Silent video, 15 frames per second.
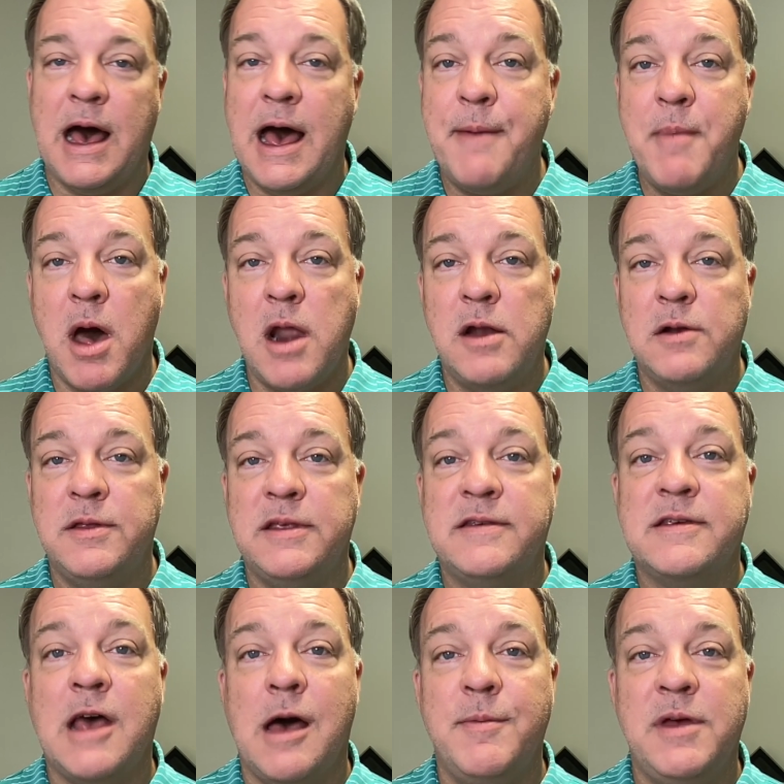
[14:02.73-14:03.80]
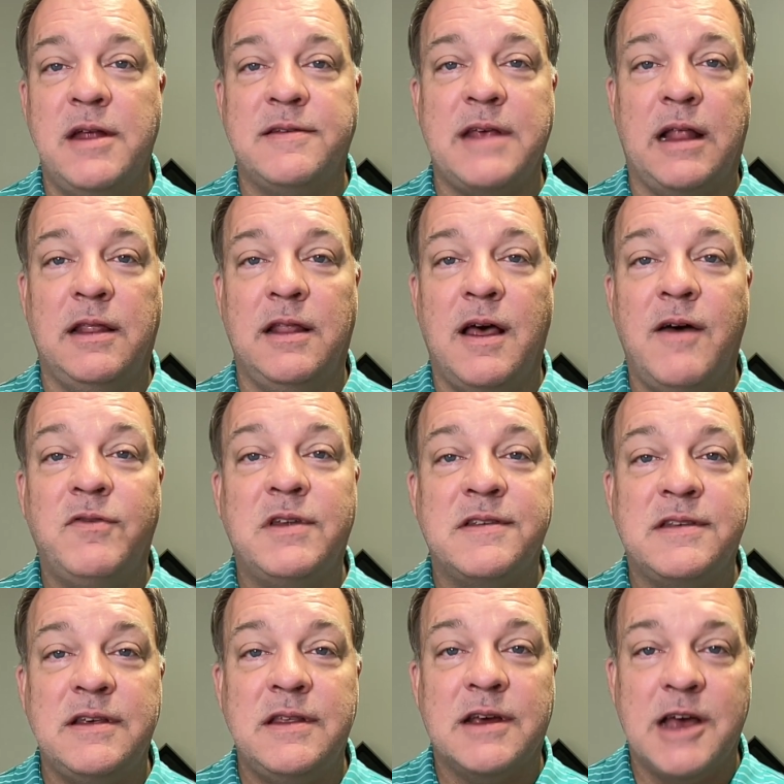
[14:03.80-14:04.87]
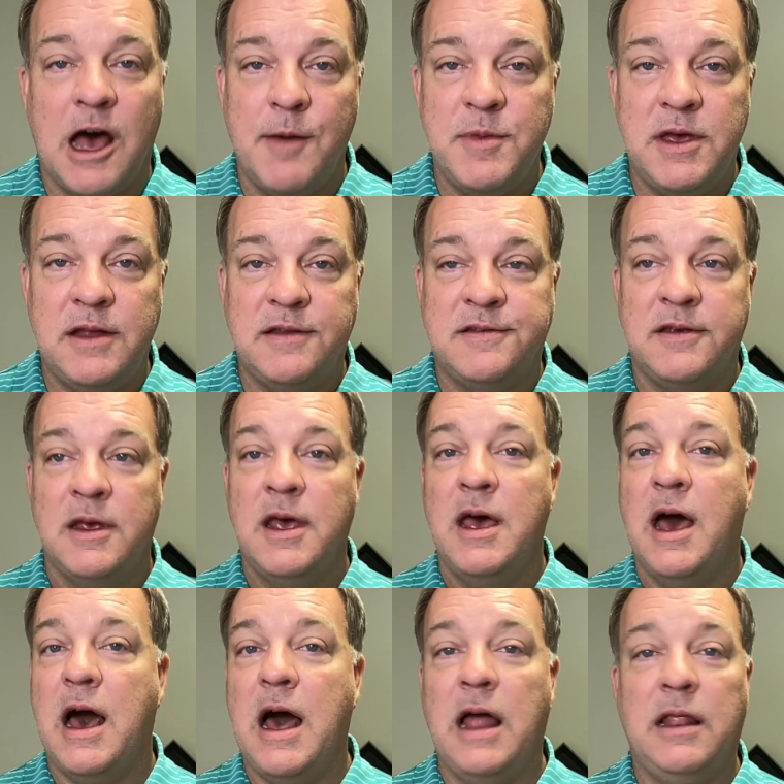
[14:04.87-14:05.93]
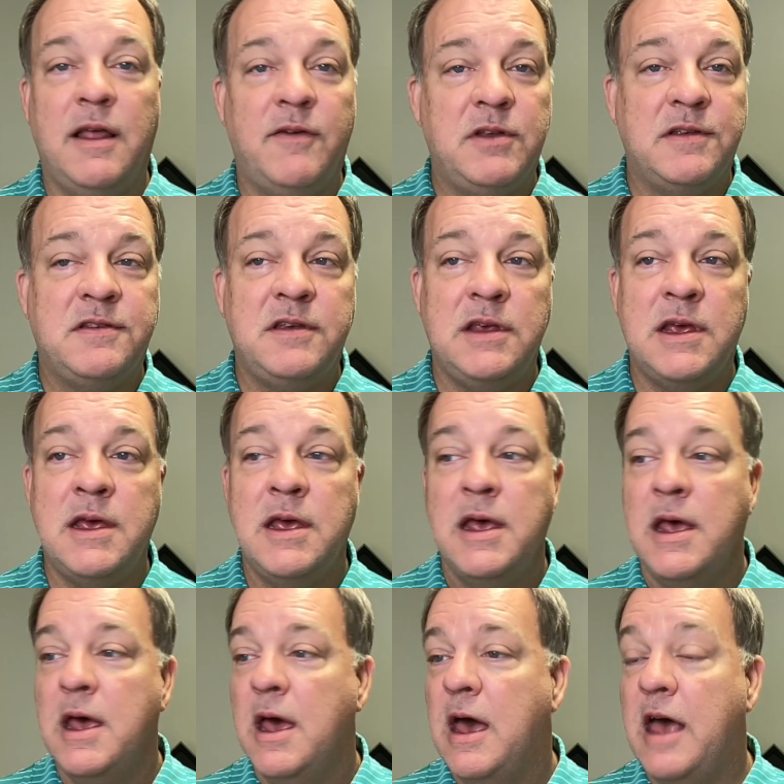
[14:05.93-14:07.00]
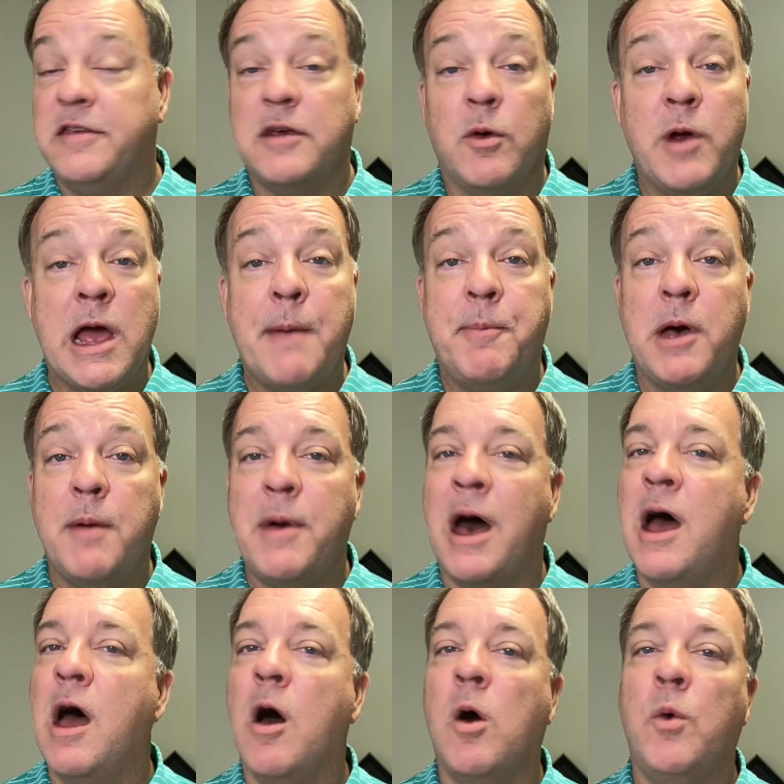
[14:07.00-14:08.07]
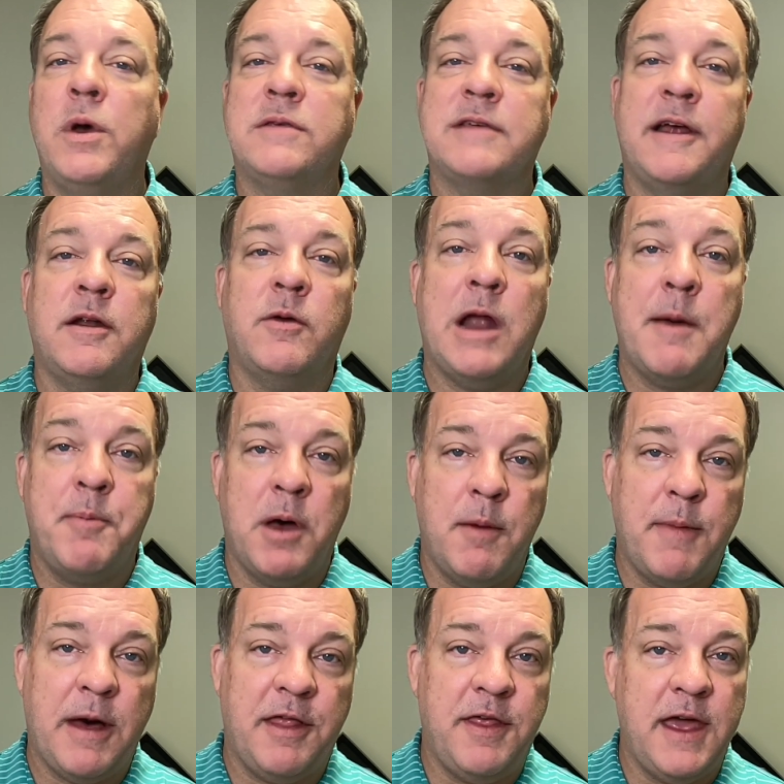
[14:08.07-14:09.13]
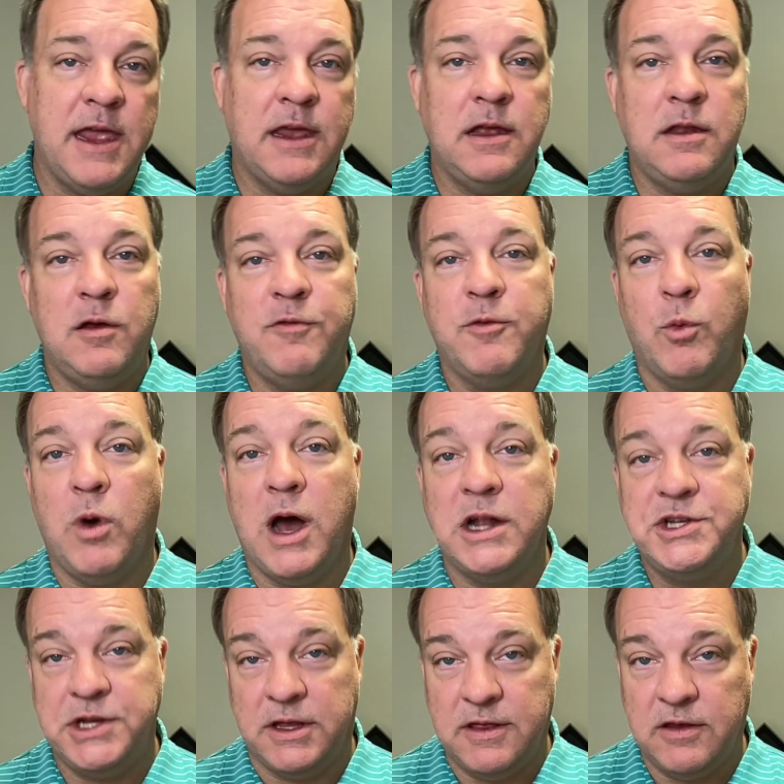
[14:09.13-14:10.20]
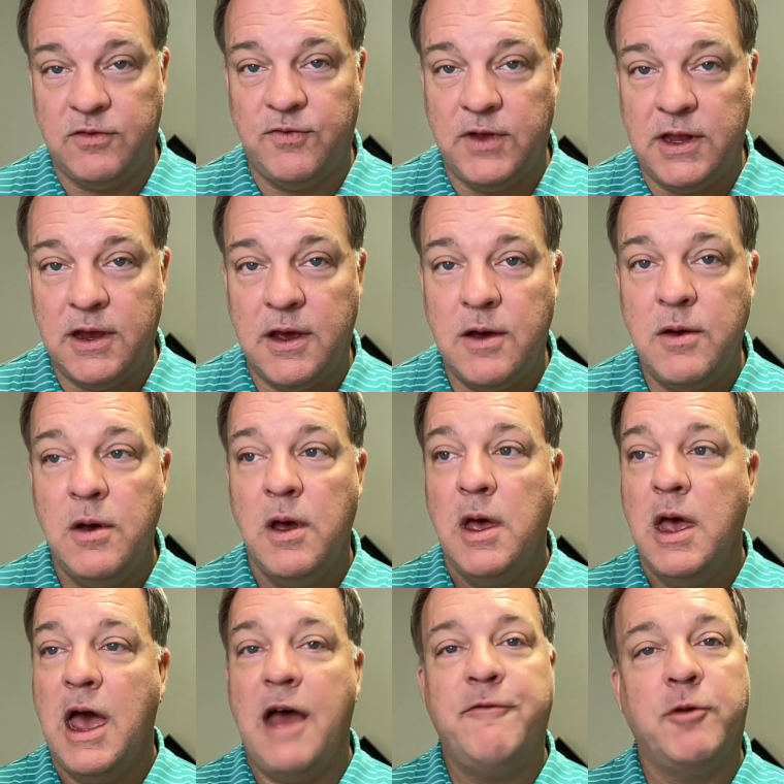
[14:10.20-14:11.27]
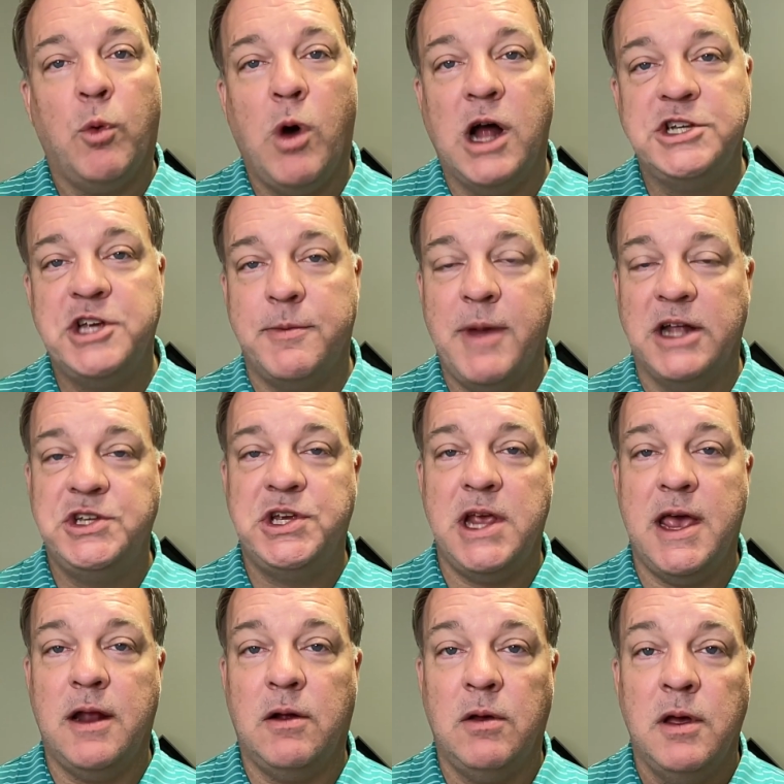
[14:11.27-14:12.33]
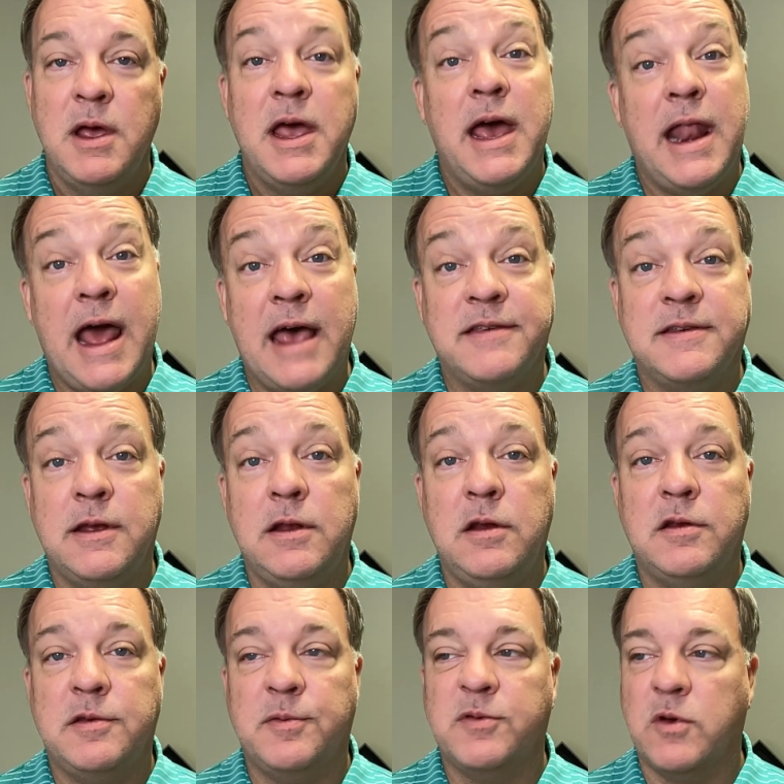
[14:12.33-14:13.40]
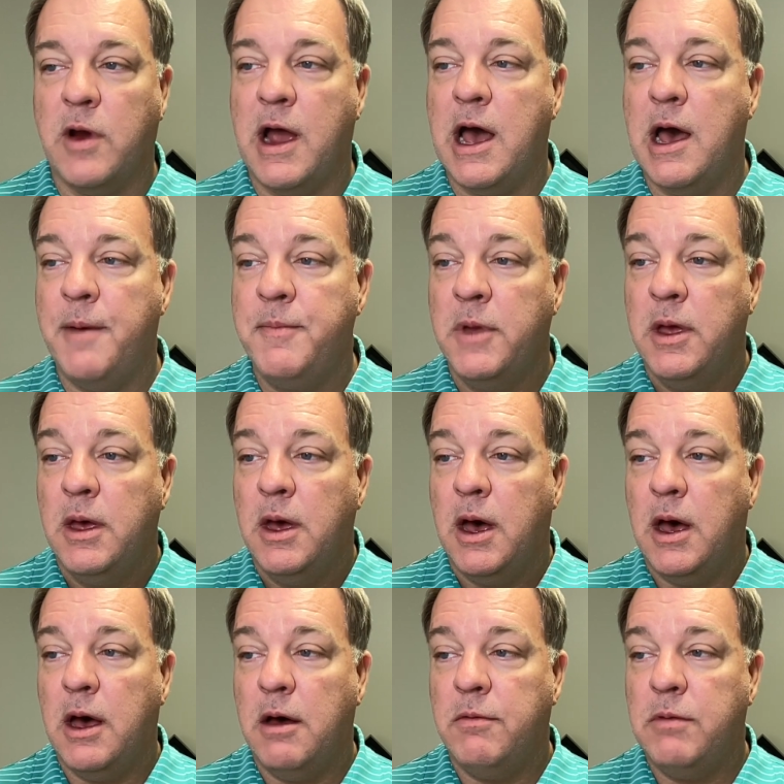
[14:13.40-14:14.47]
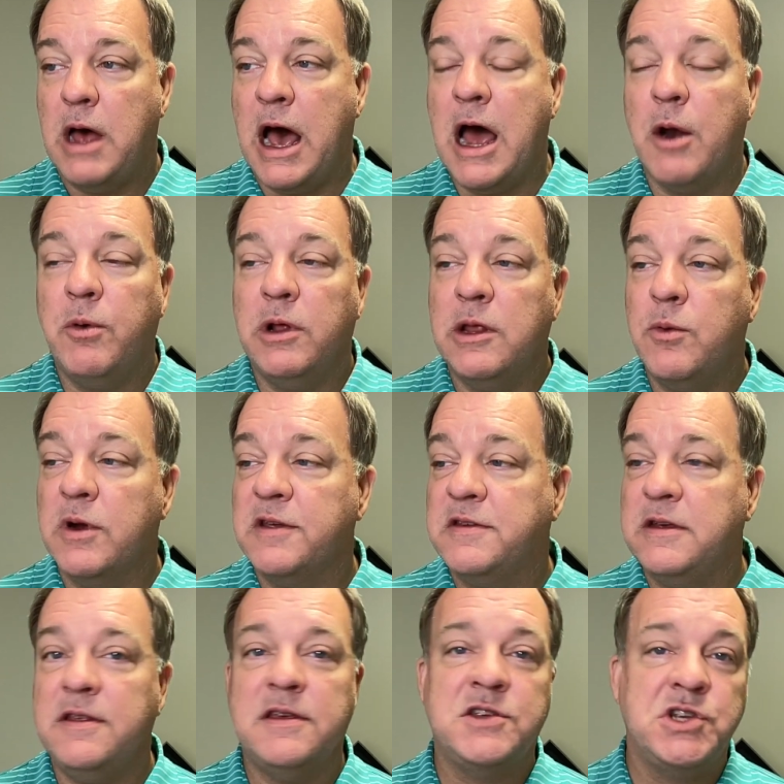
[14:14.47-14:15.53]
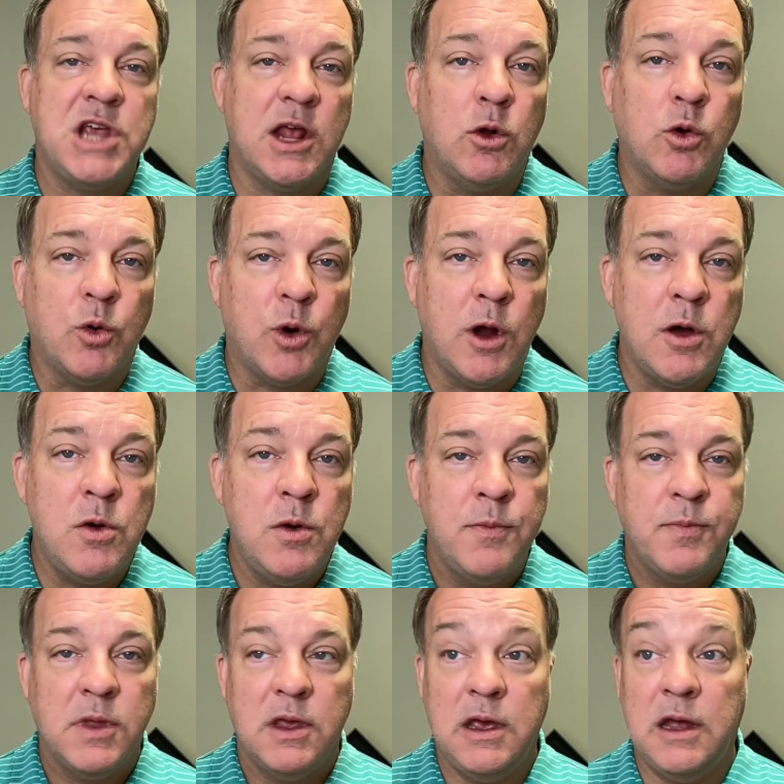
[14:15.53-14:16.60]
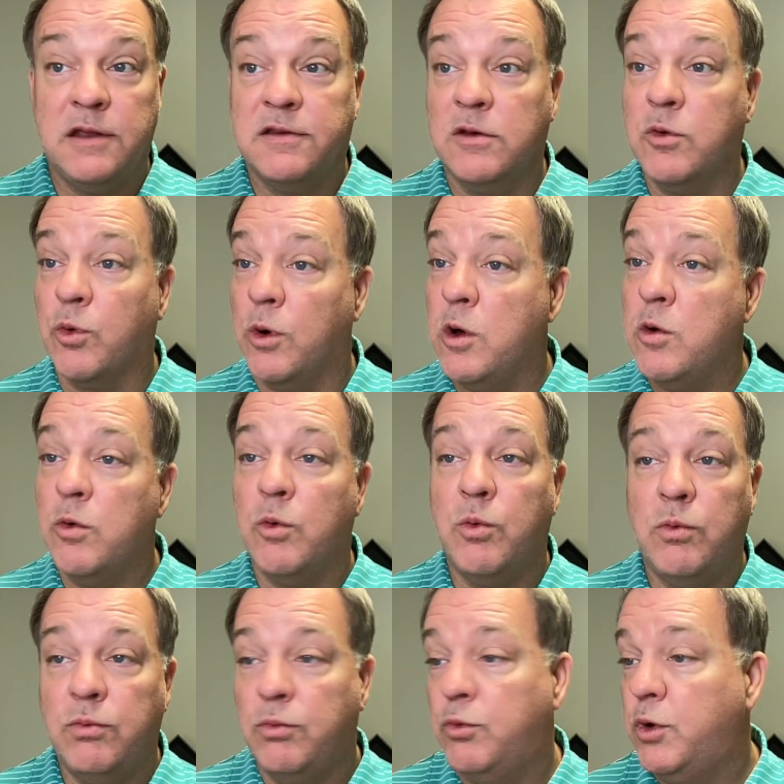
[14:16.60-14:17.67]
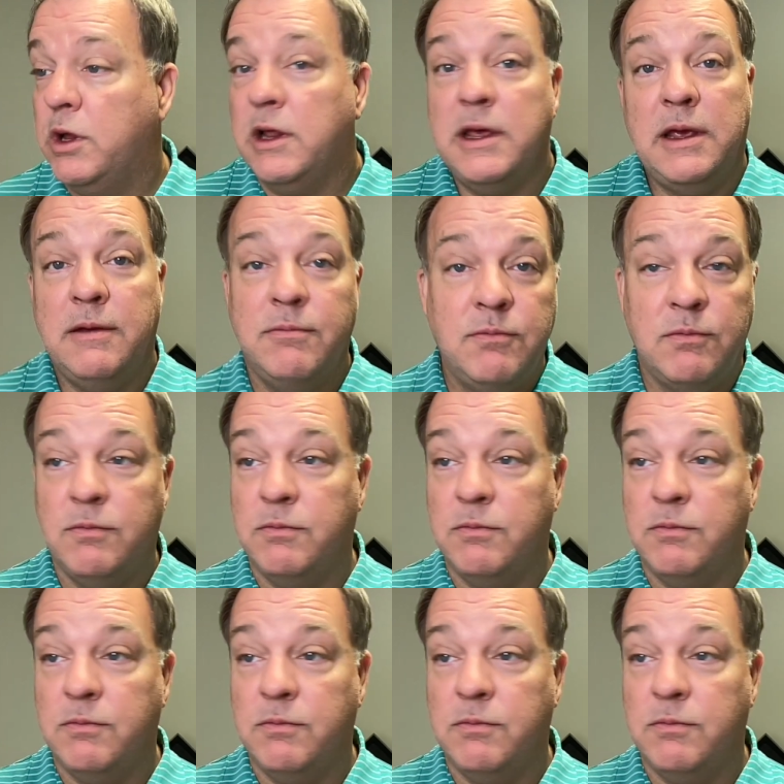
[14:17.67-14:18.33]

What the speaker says: I monitor these comments. I love to see the comments. I love to see it. As I wrap up, I always like to wrap up by thanking you for watching this video and for watching my channel and asking you to subscribe. I really want to see this channel grow. It's grown really